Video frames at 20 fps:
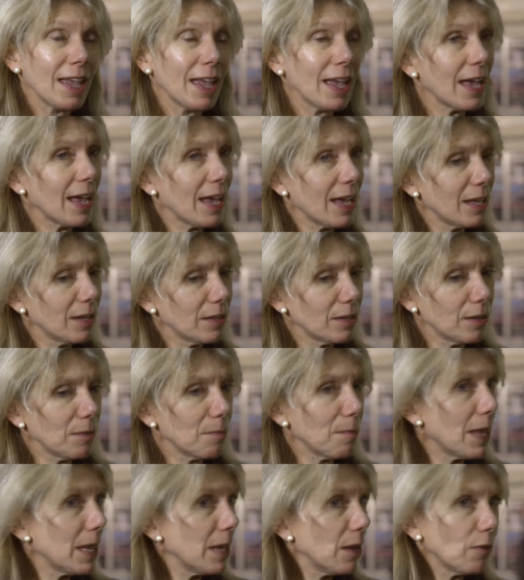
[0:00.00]

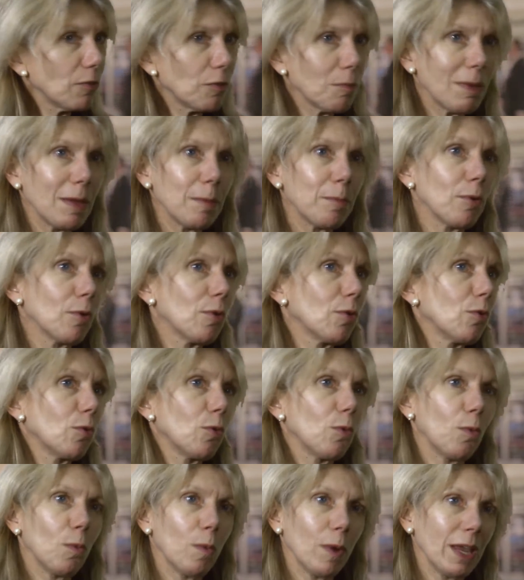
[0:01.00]
and many of the people
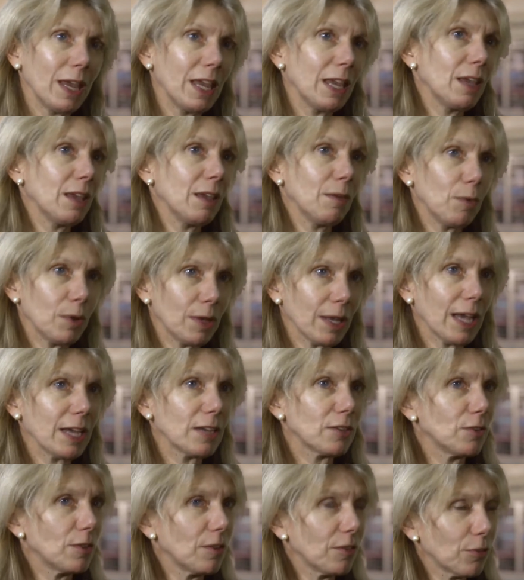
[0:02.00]
we would
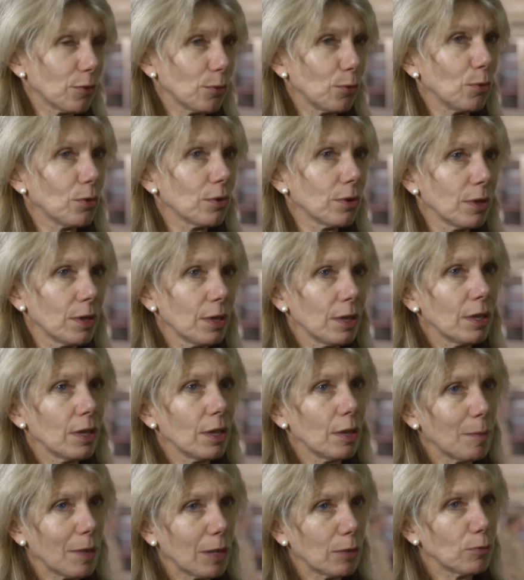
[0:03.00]
like to talk
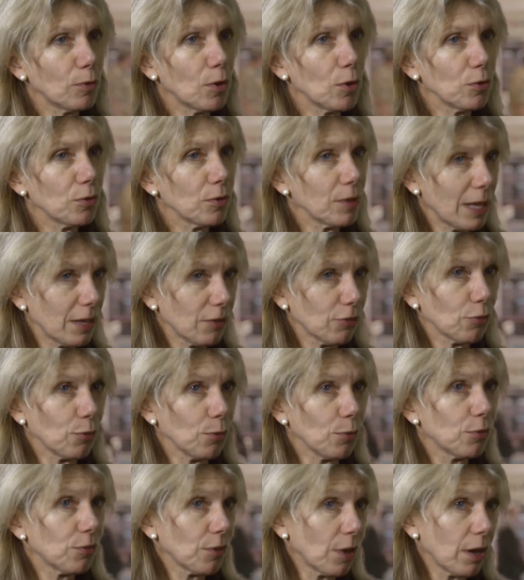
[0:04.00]
about road
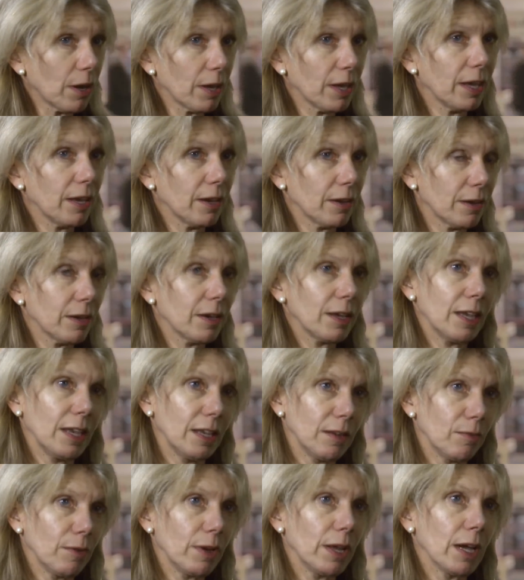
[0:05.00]
issues are here in
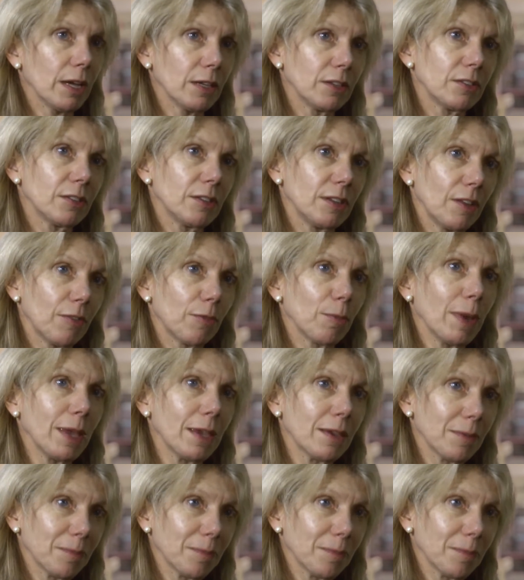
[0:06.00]
Riyadh this week.